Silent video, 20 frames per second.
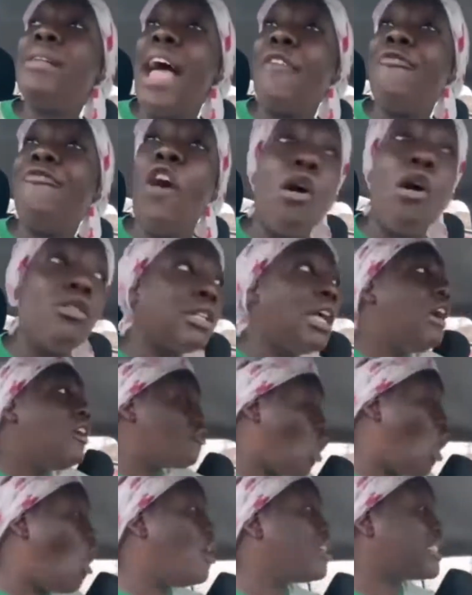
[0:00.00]
black folks
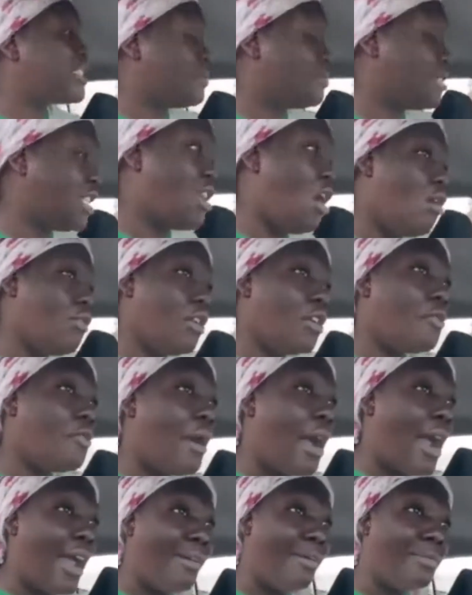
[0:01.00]
throwing some shit on the
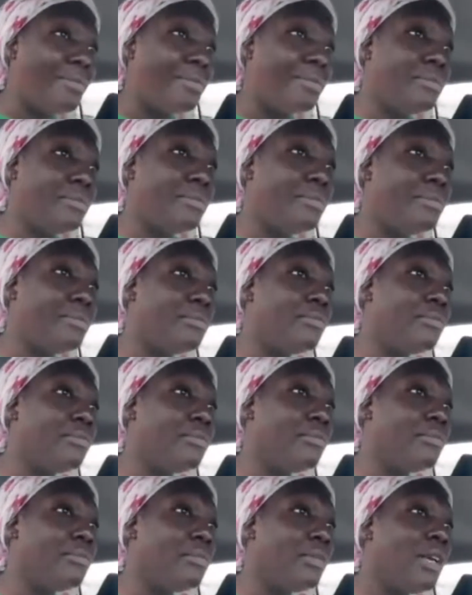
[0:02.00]
ground.
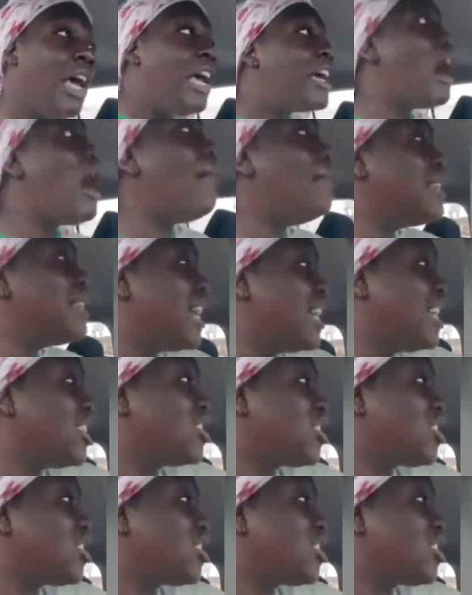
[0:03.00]
Coming in the